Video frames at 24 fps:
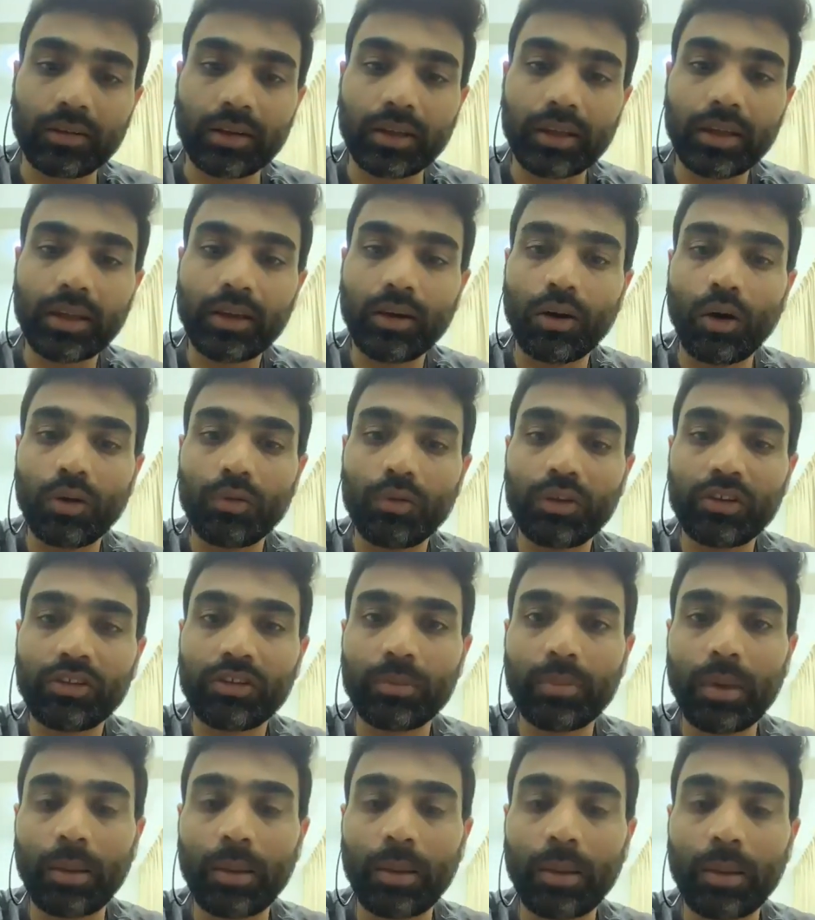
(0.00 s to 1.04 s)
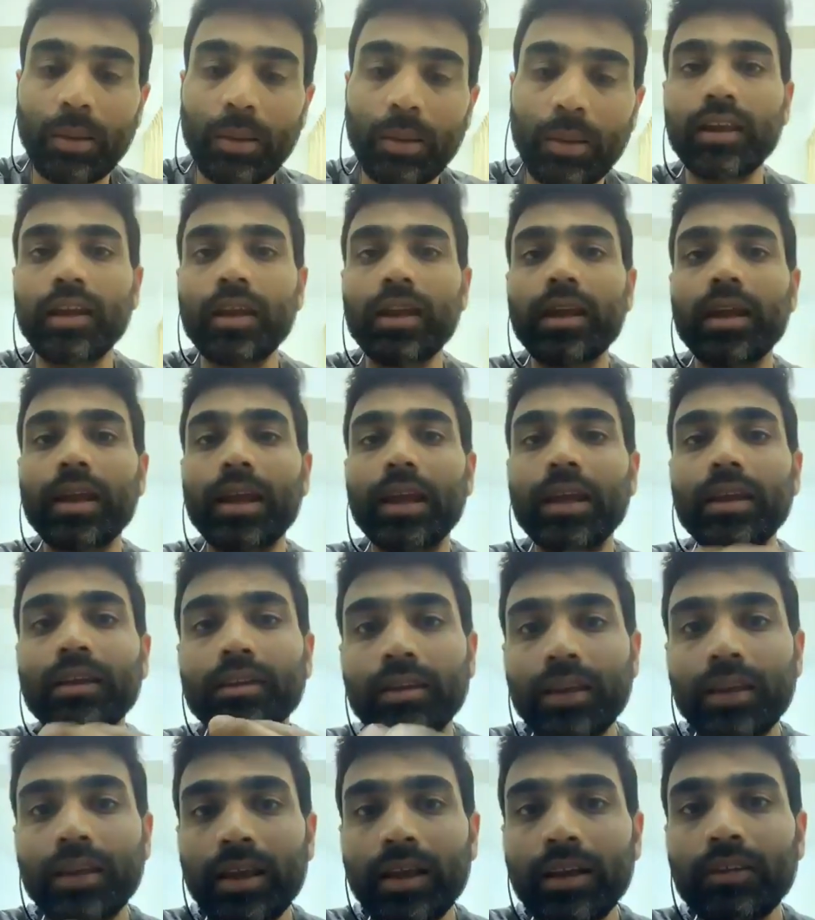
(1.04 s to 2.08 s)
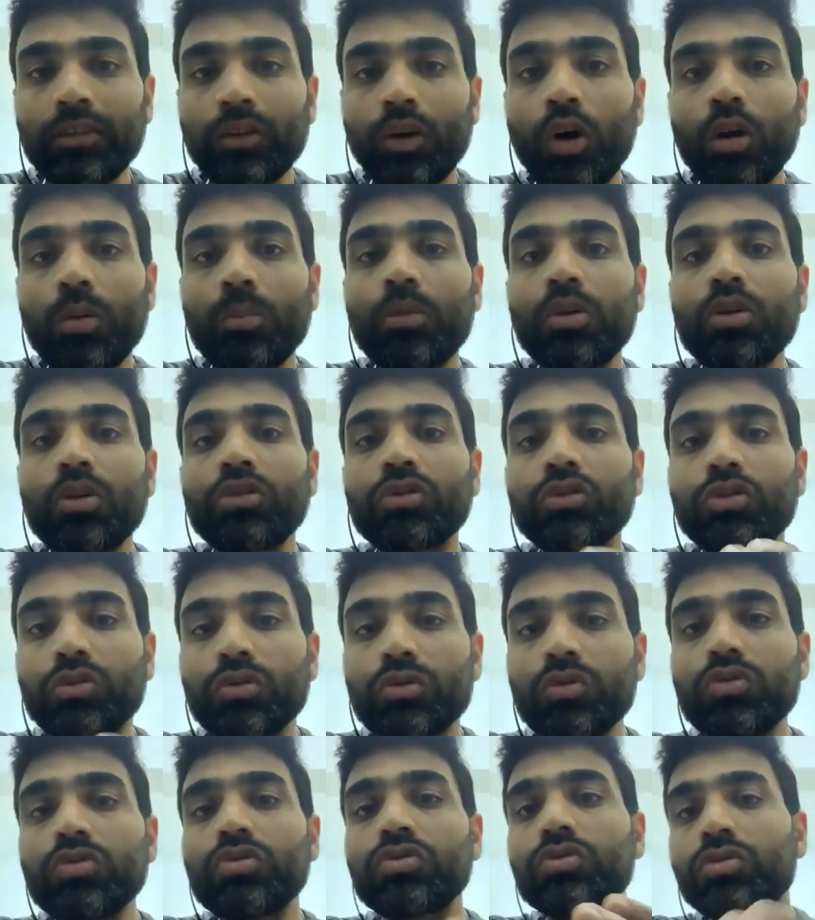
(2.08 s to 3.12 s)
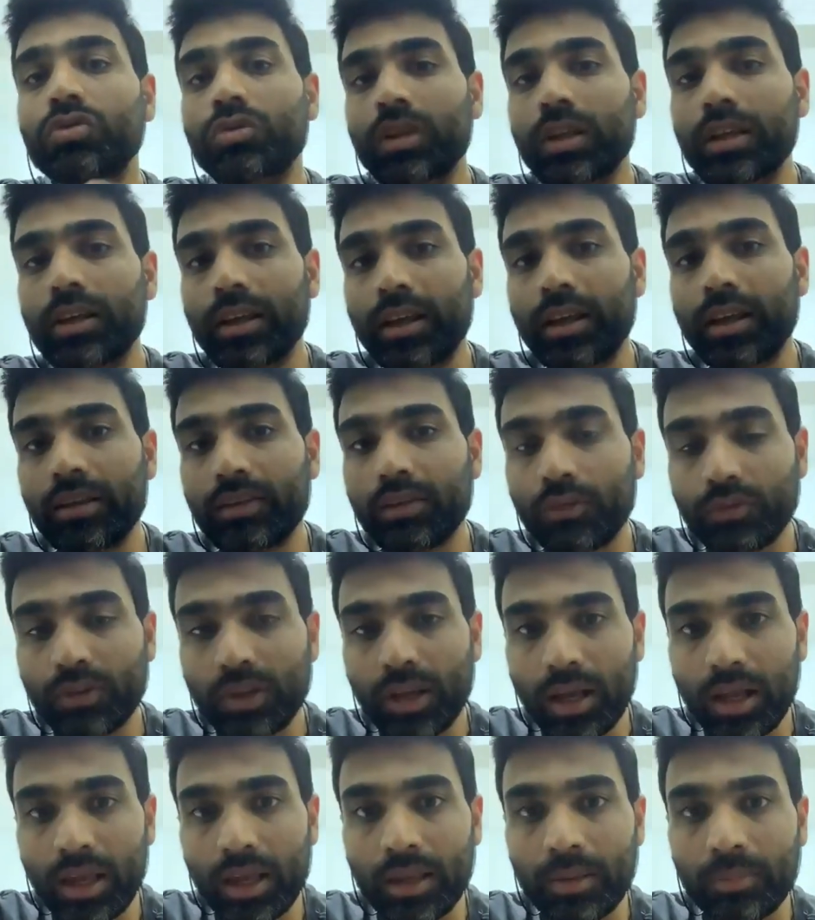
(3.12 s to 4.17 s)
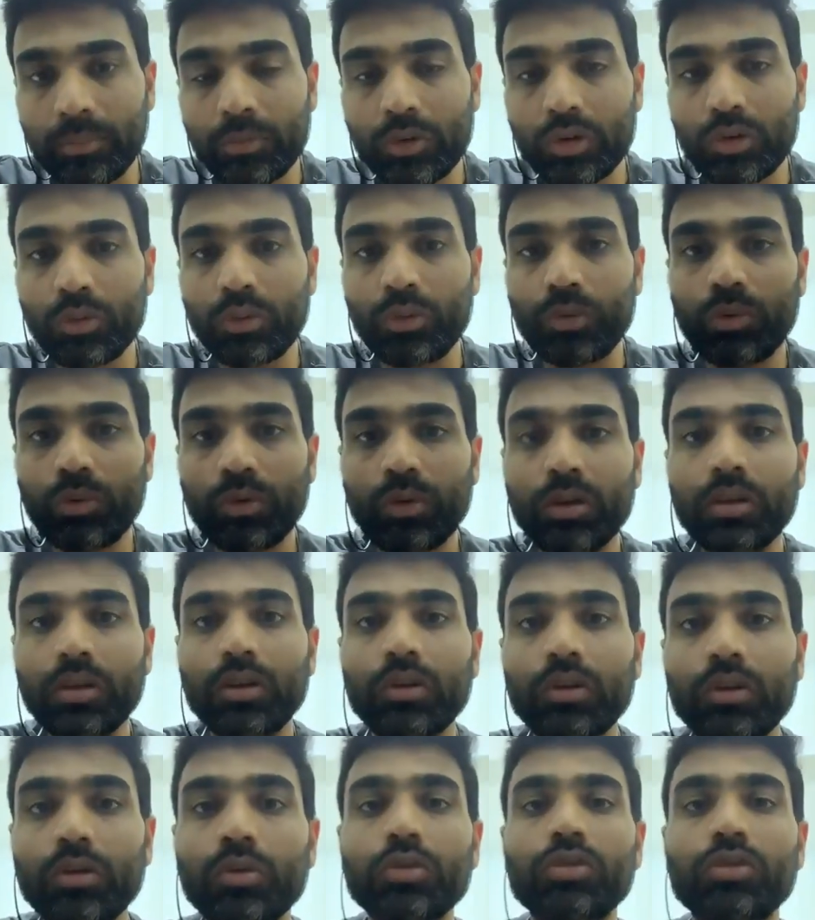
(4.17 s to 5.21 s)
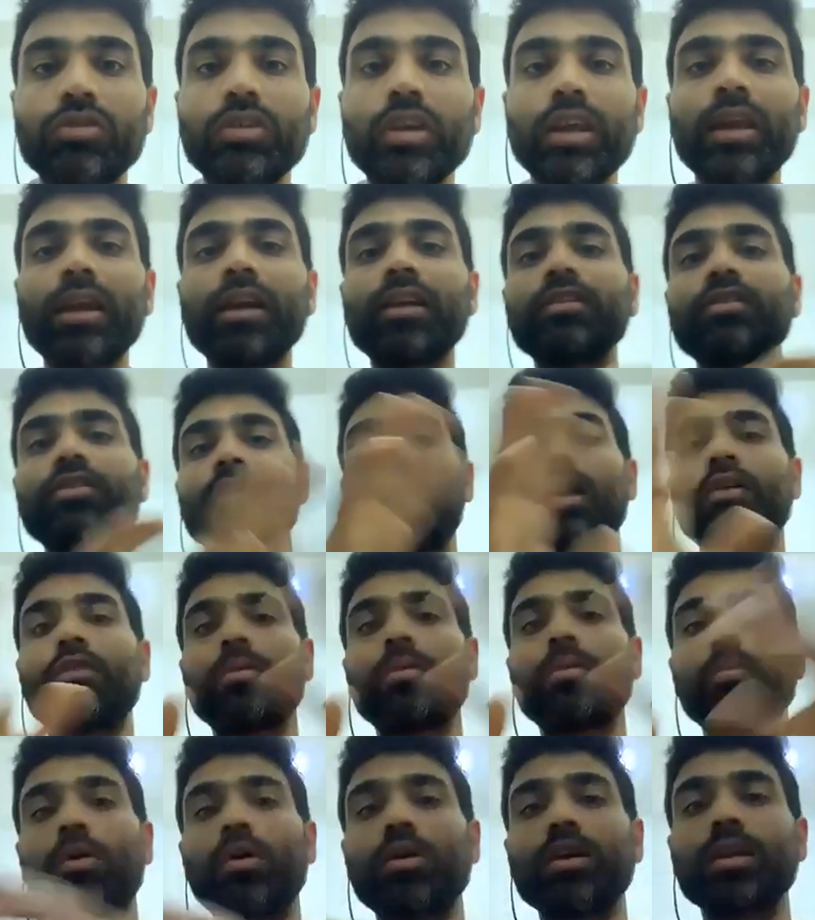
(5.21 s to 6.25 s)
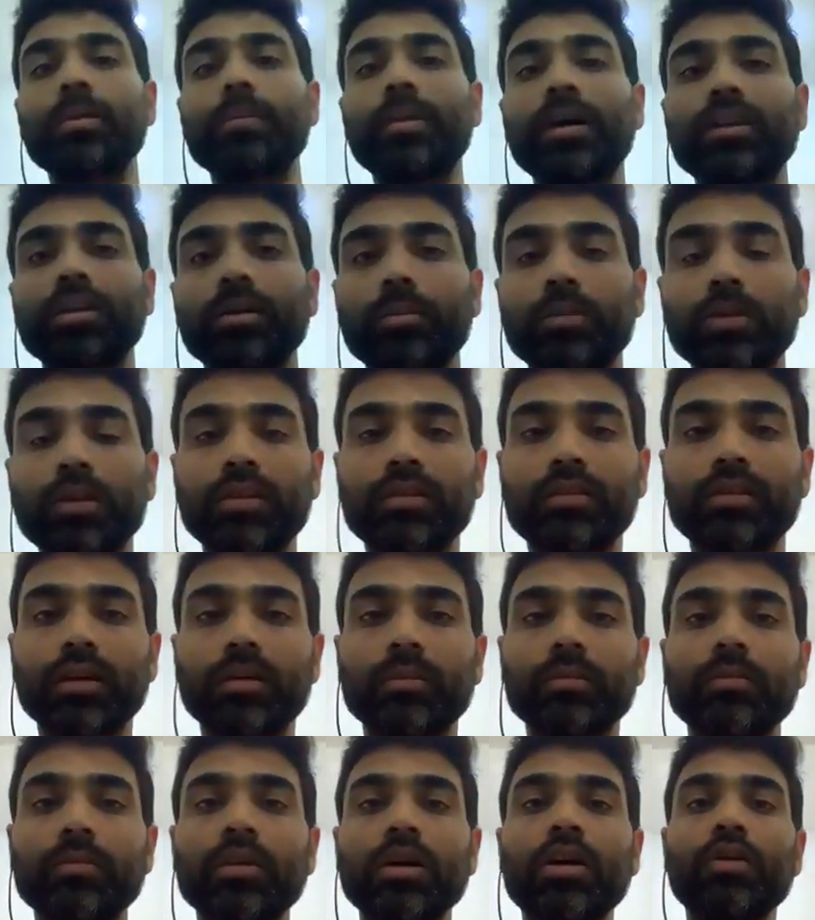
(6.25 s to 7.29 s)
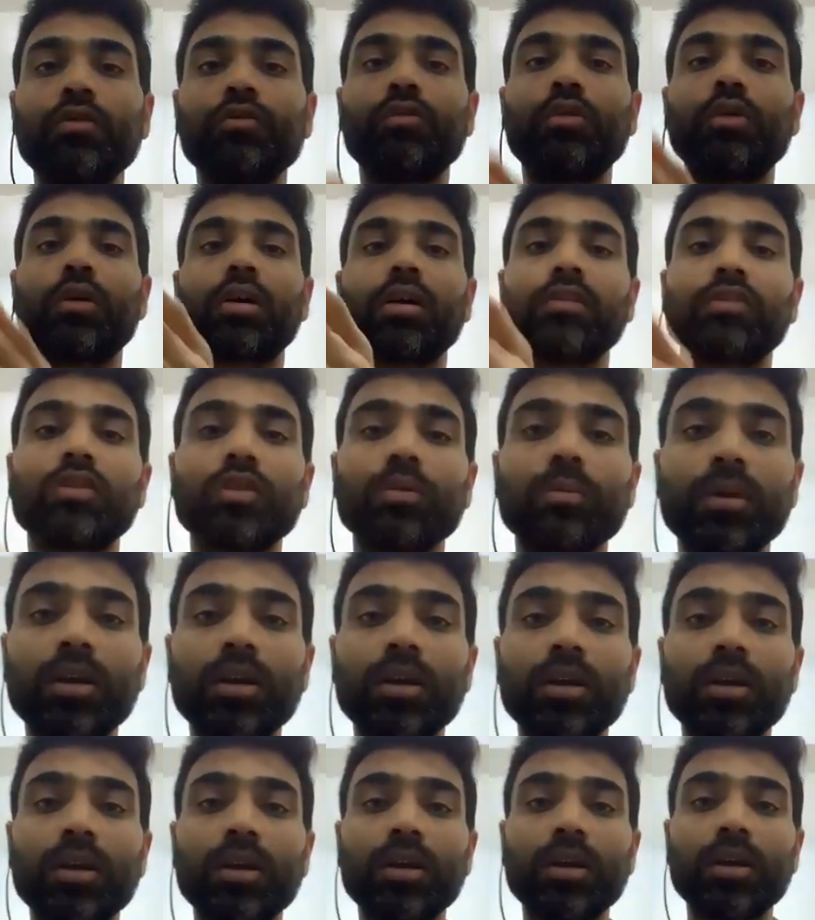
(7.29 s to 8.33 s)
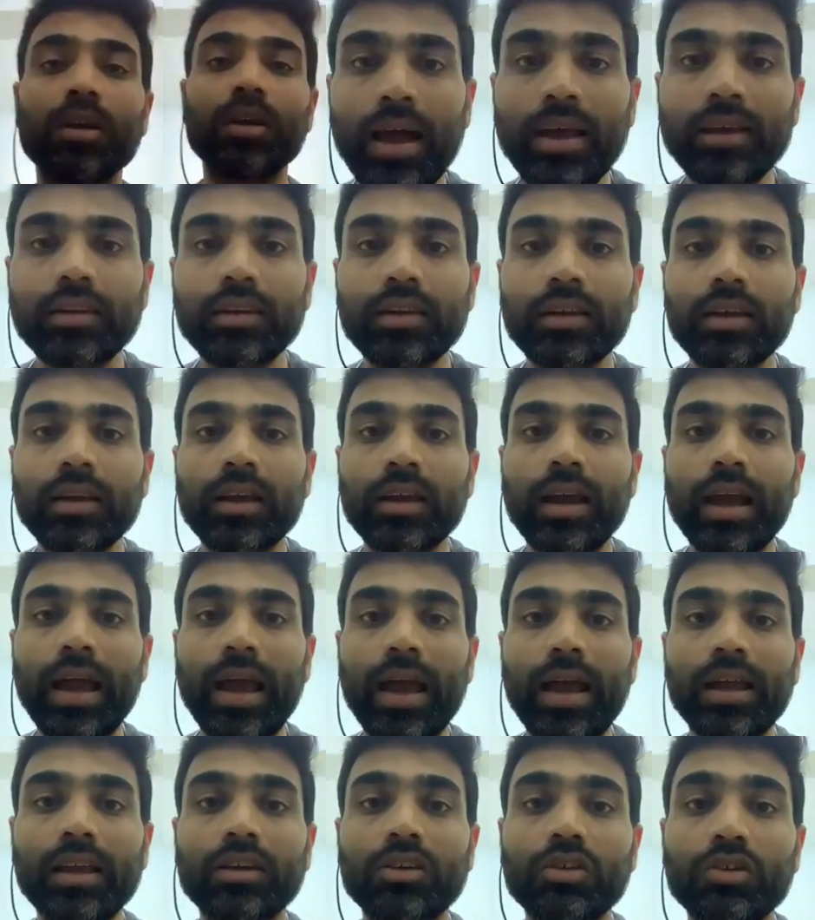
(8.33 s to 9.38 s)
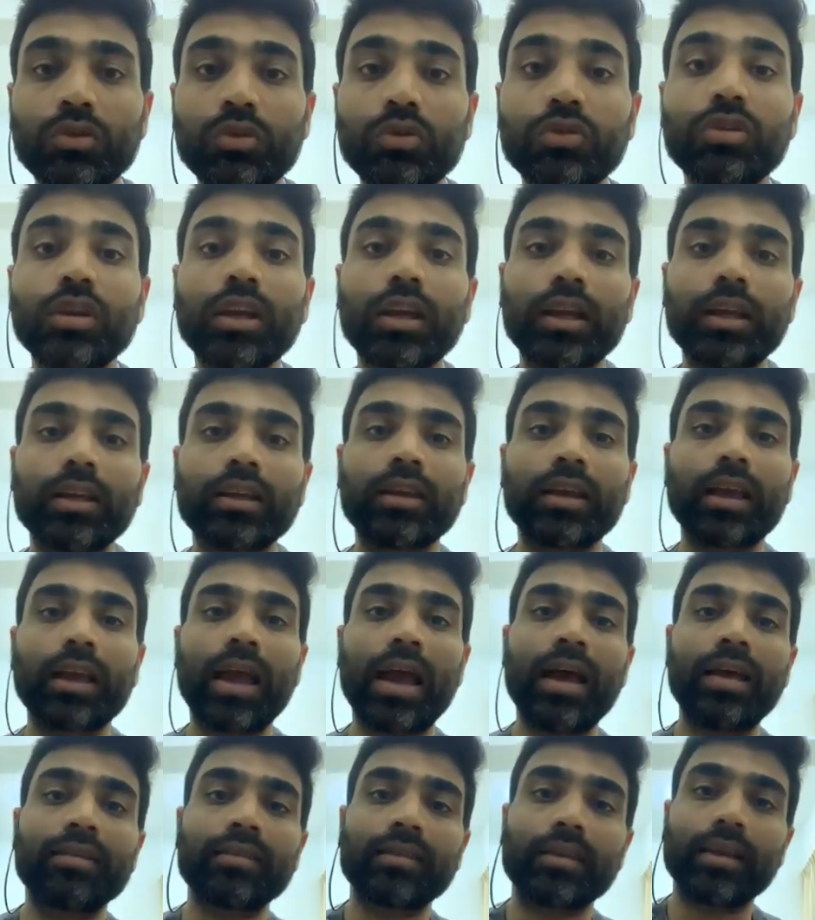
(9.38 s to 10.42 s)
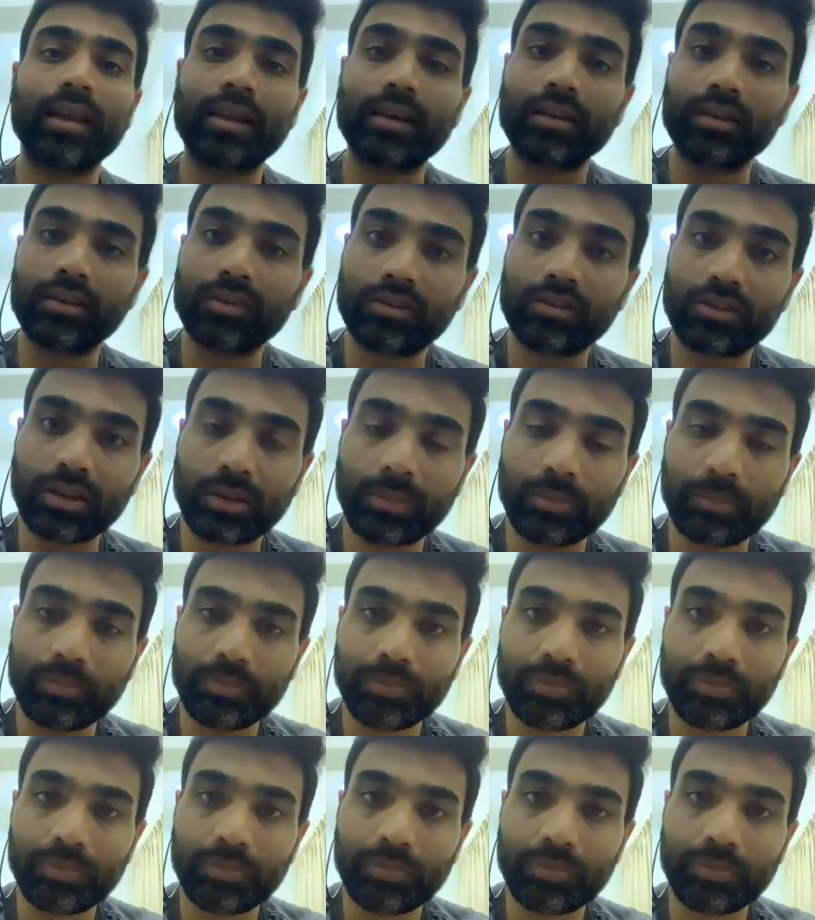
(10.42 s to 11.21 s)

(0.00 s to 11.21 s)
Okay, always remember that it takes almost 2 to 3 days of time to change our body metabolism for consuming fat and using it as energy.